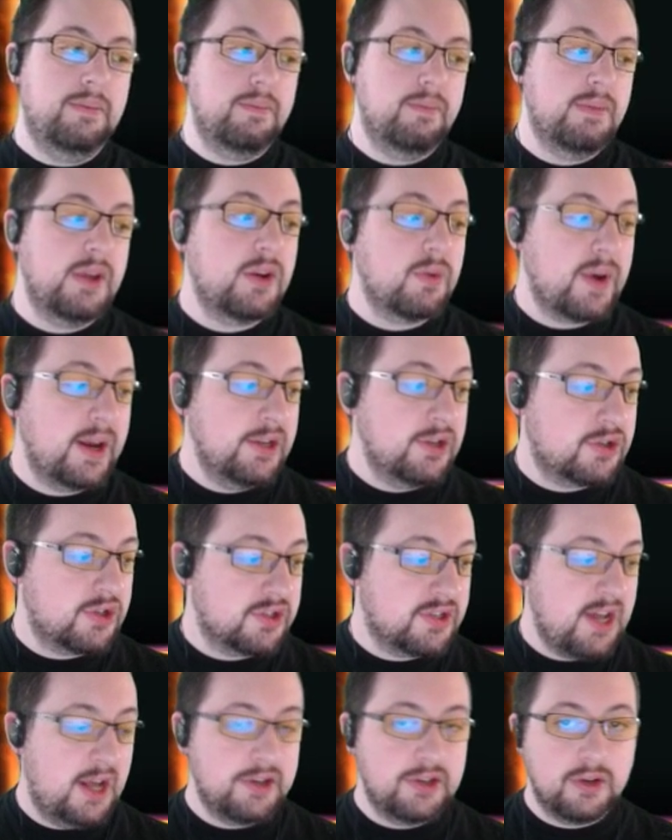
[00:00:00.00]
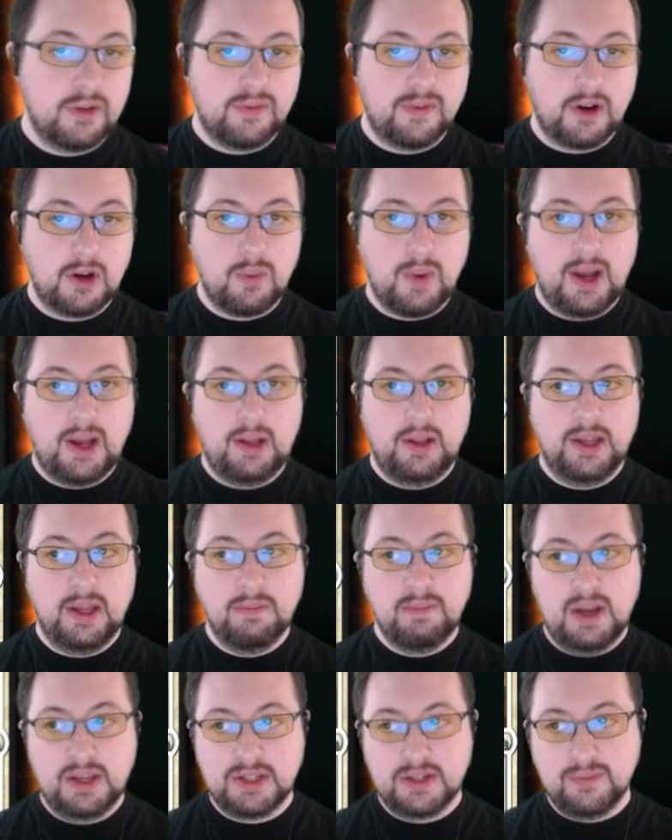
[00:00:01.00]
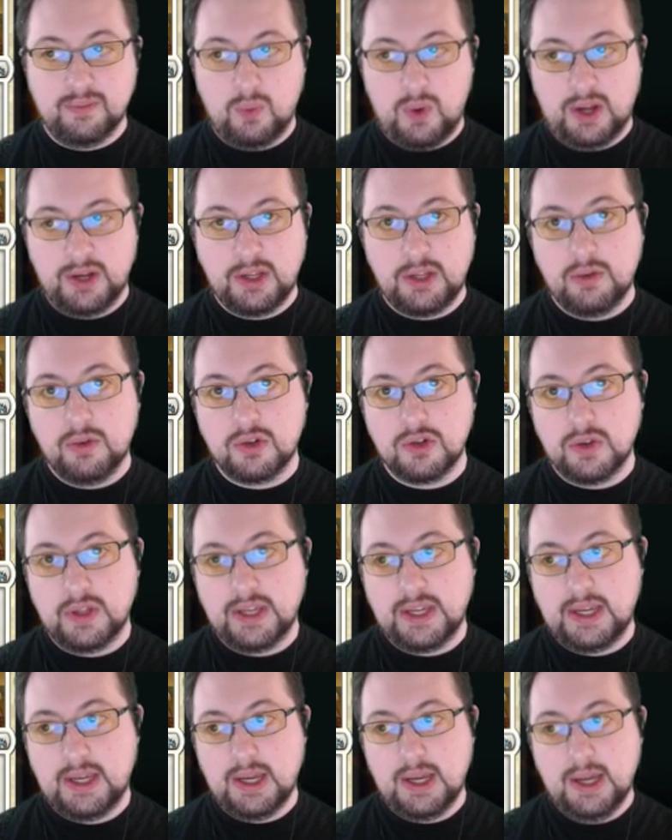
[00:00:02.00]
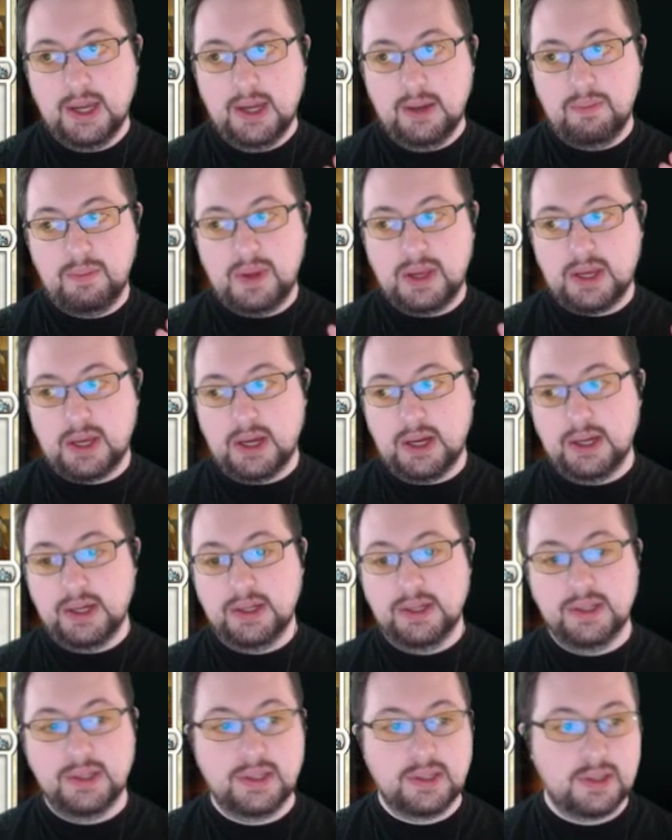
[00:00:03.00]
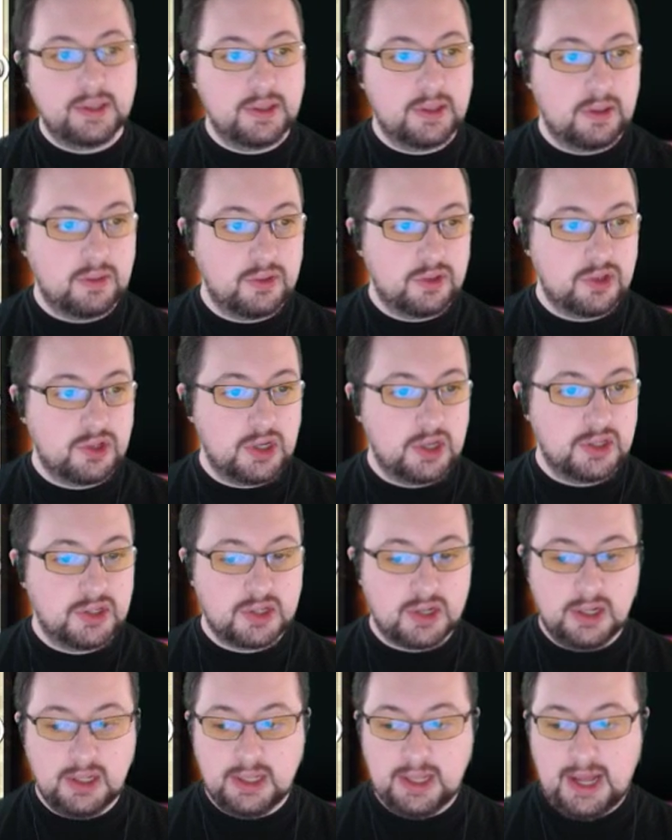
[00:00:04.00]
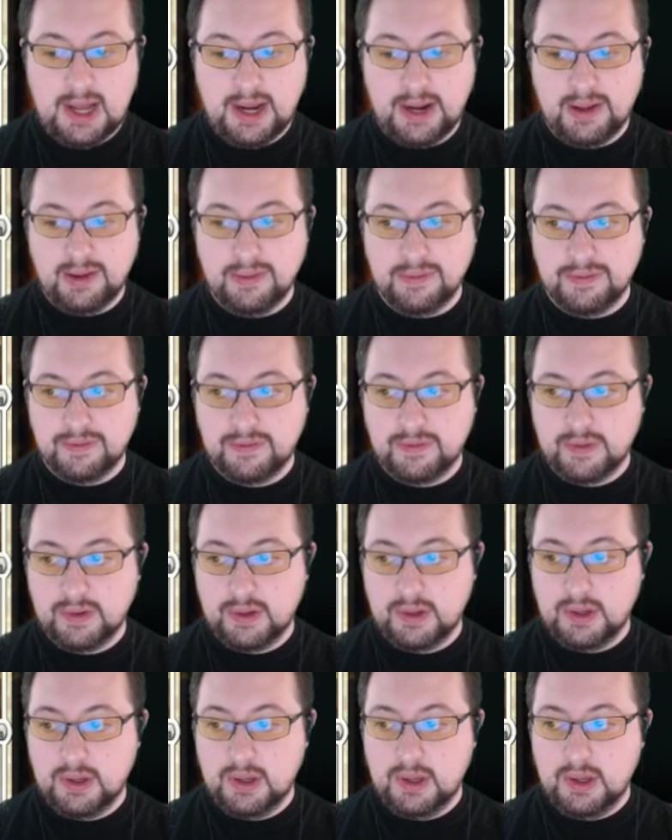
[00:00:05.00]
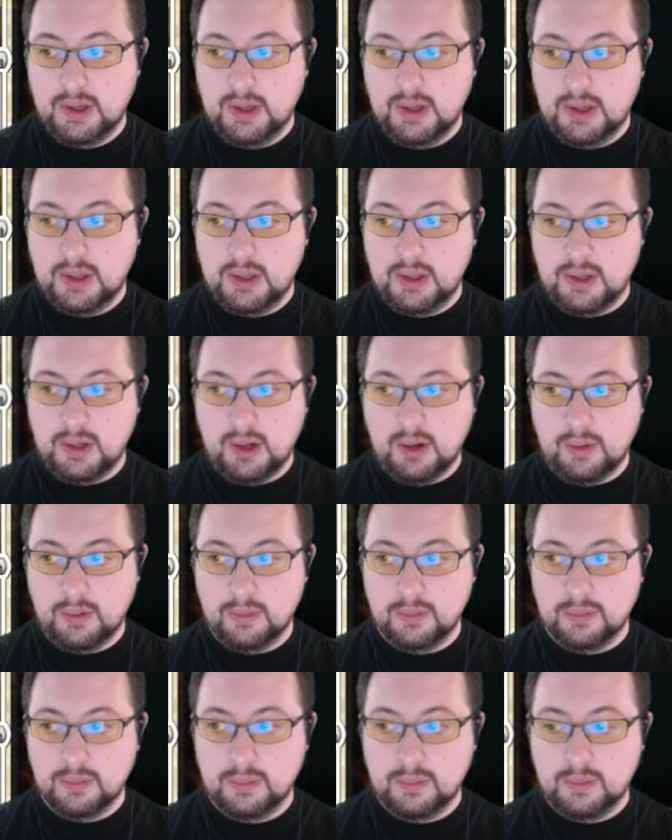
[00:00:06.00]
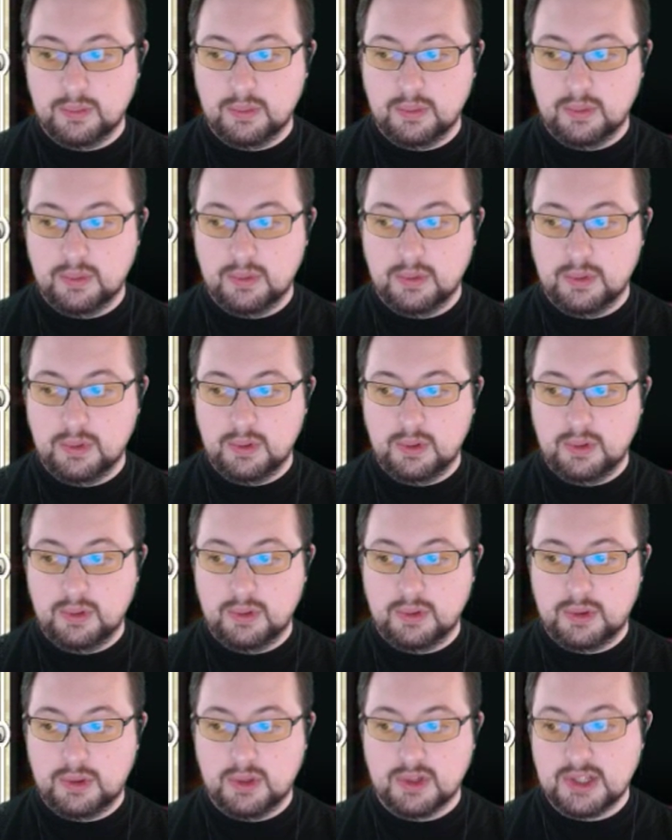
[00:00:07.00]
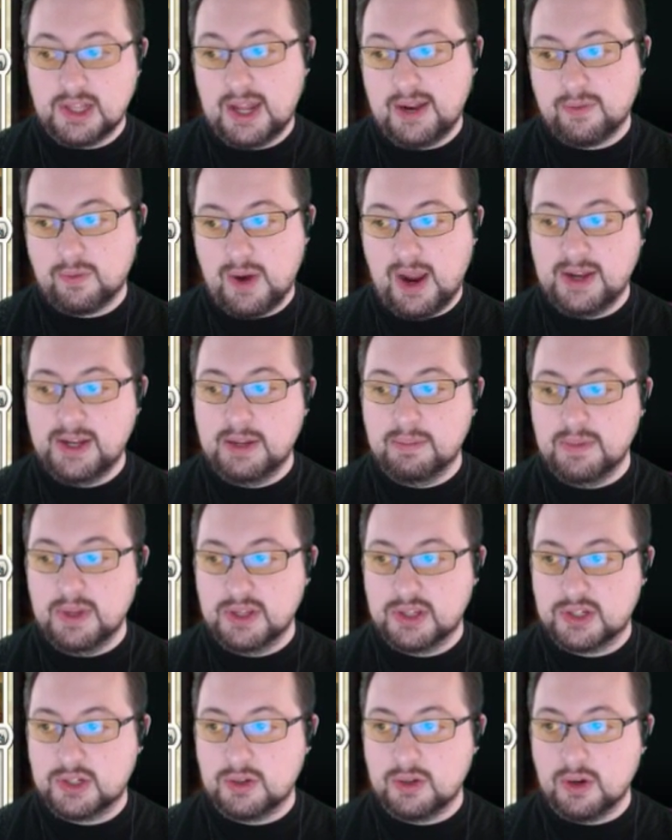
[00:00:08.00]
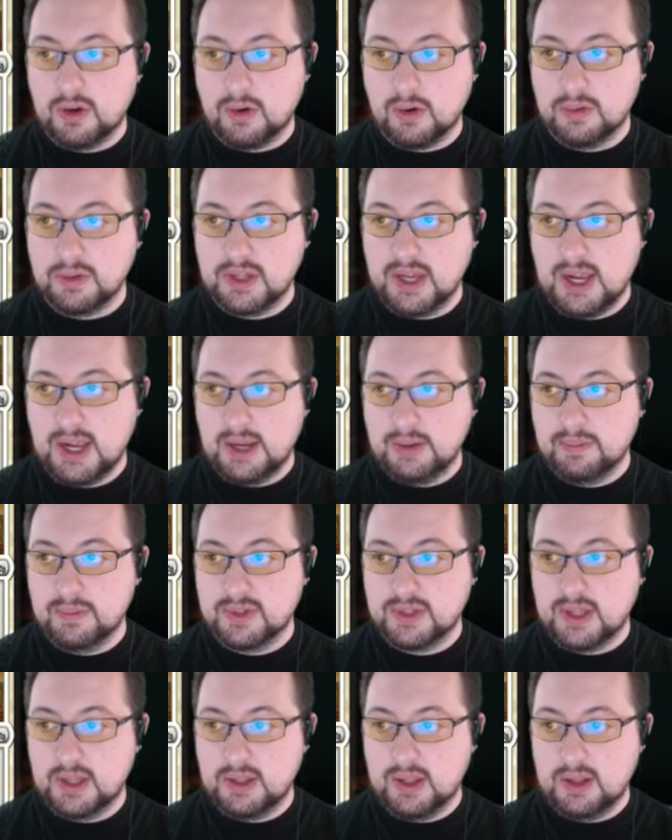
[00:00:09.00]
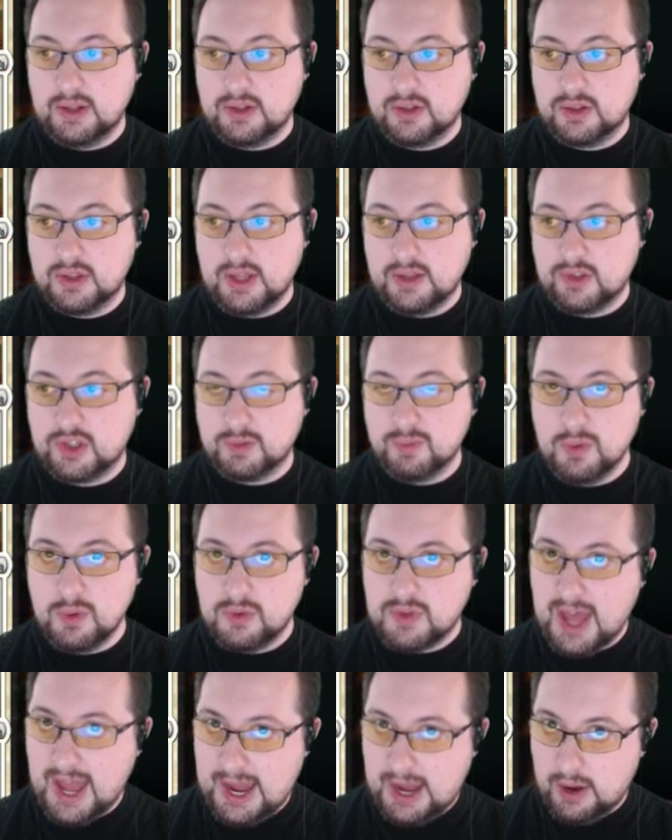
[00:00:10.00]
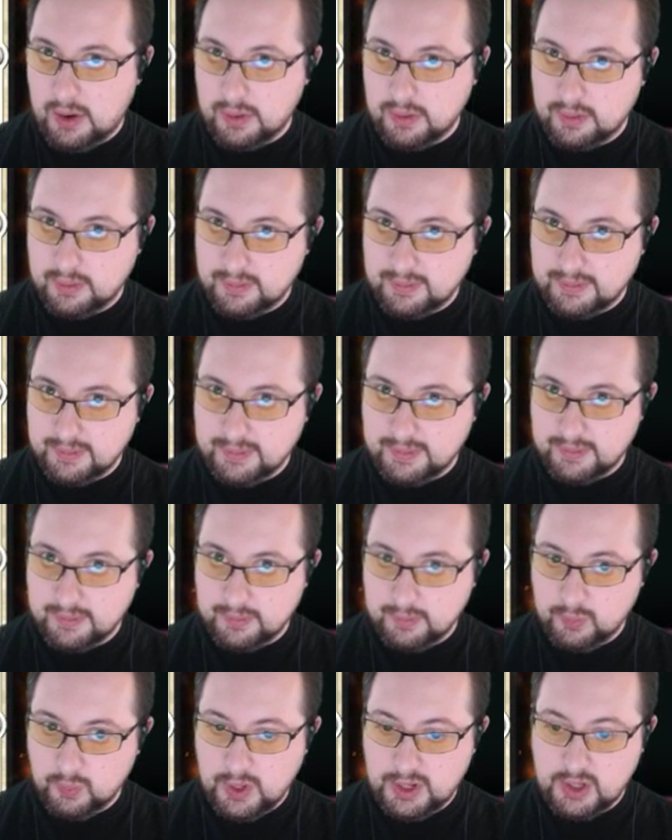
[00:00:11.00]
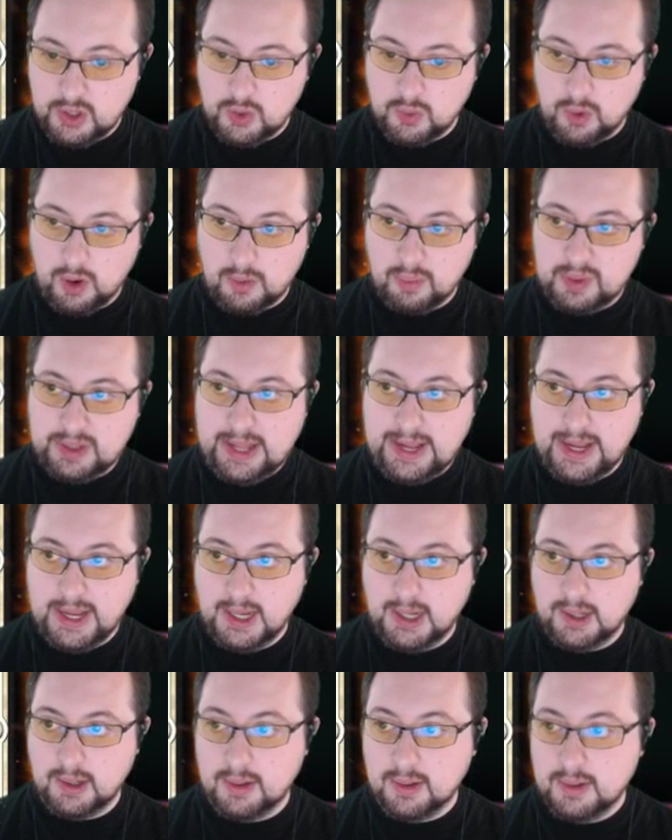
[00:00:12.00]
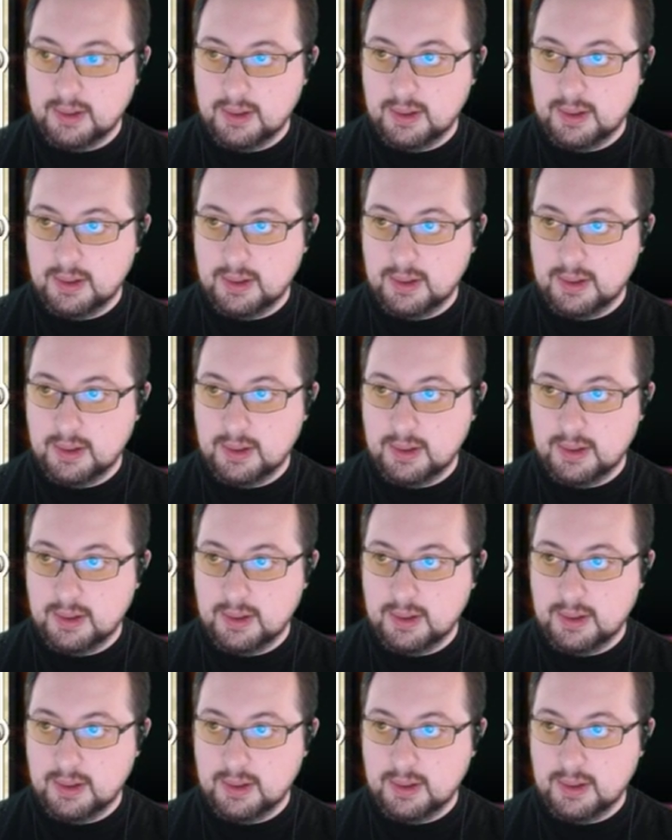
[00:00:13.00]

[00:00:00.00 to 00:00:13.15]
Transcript: Mid-range does not do very well in best of one usually, because there's just a lot of, you know, there's a lot of randomness to your own games that smooth out when you are playing